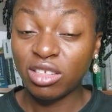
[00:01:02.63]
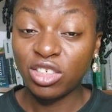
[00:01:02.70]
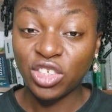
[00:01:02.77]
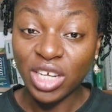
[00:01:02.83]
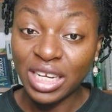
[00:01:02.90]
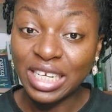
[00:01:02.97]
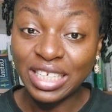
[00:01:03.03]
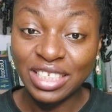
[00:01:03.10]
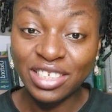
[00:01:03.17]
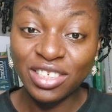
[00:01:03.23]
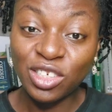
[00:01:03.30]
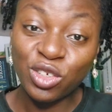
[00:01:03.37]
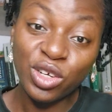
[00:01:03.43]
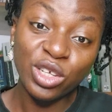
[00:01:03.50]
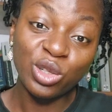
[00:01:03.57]

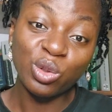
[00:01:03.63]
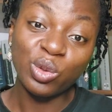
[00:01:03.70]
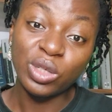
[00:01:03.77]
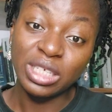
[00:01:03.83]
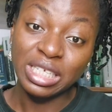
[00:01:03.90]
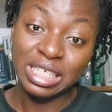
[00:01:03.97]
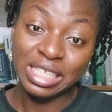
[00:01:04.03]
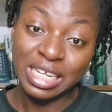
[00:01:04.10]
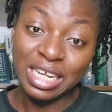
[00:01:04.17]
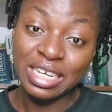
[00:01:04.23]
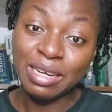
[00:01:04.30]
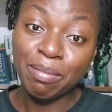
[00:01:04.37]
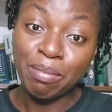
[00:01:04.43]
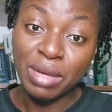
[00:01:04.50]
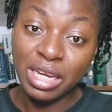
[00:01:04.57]
challenges trying to understand
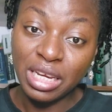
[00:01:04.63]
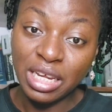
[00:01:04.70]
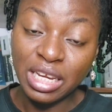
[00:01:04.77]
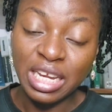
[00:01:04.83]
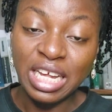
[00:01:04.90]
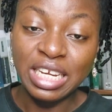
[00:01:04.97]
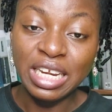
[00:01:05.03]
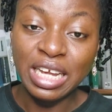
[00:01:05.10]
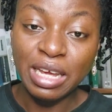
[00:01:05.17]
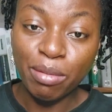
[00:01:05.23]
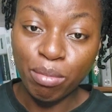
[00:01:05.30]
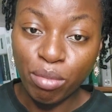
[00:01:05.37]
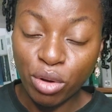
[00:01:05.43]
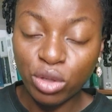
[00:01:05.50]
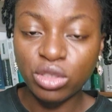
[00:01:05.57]
the meaning and the
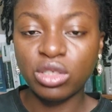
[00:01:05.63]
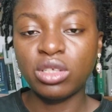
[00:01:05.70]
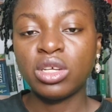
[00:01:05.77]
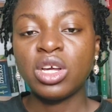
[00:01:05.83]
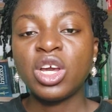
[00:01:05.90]
import,